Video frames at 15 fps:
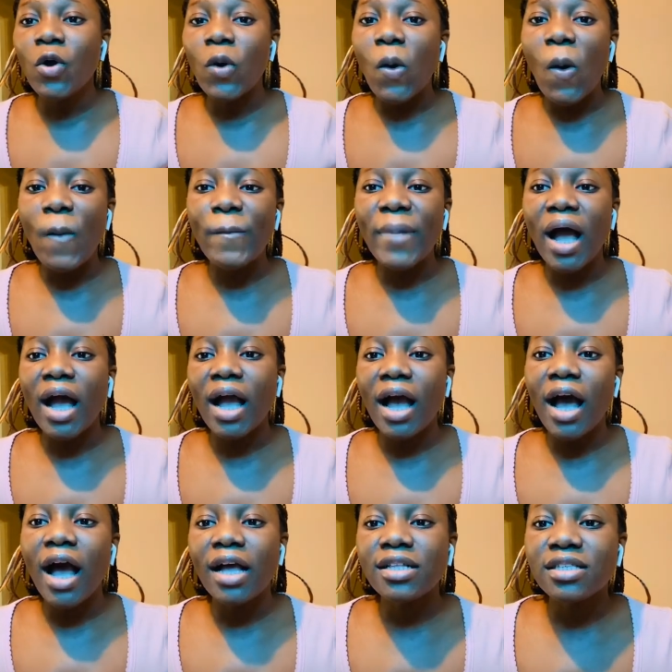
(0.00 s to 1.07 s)
come back
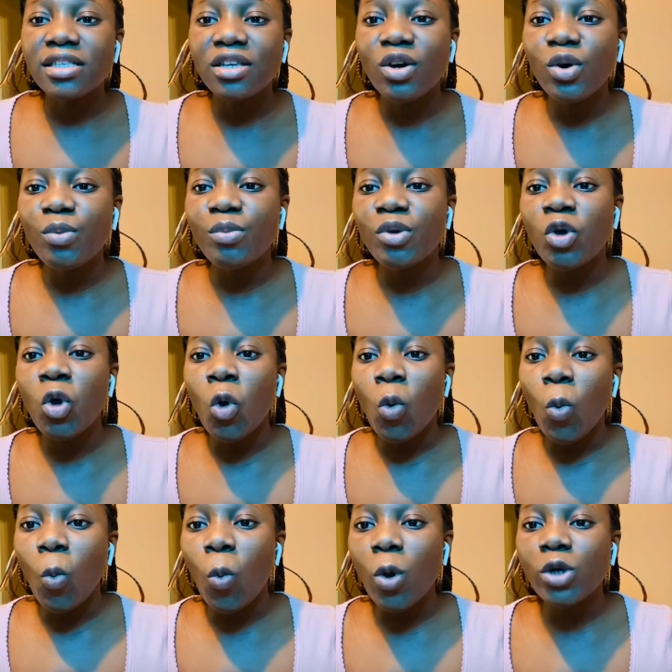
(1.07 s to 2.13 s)
and tell me
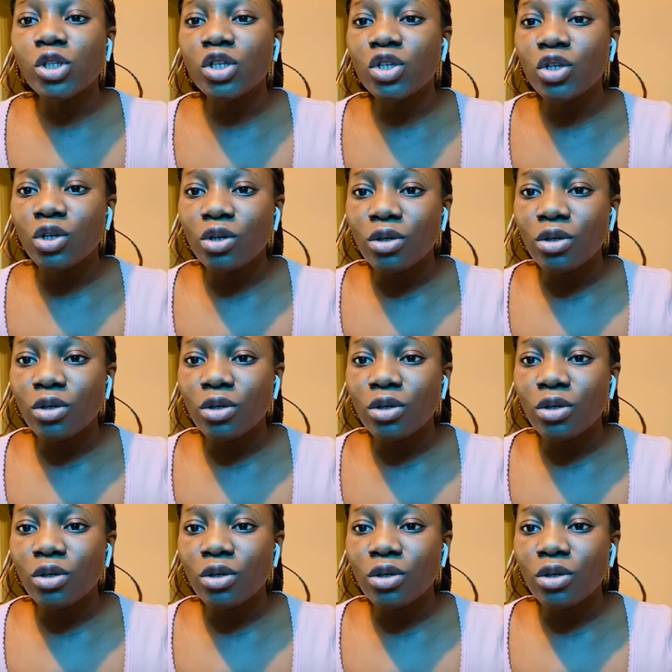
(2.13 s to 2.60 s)
what